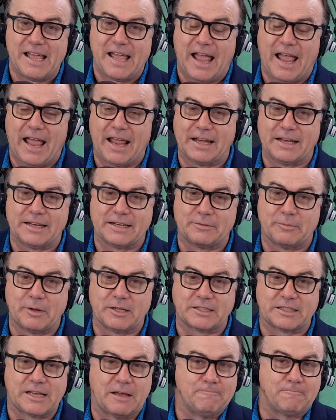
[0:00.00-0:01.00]
and, well,
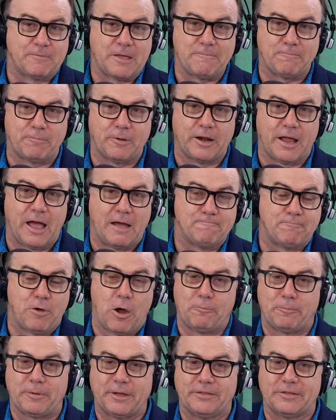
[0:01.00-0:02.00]
some people are
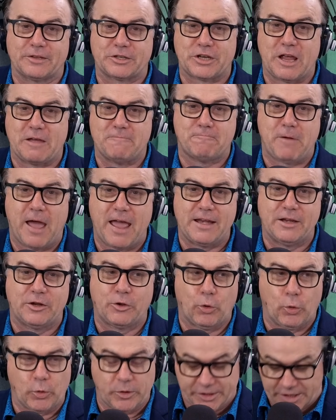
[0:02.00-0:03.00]
popping the champagne
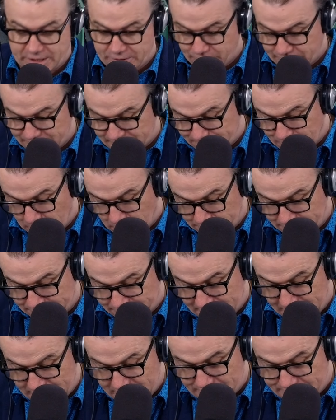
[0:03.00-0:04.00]
corks in
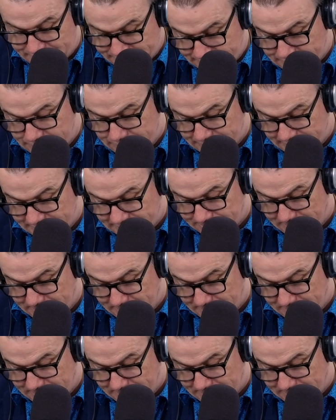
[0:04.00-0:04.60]
response to this.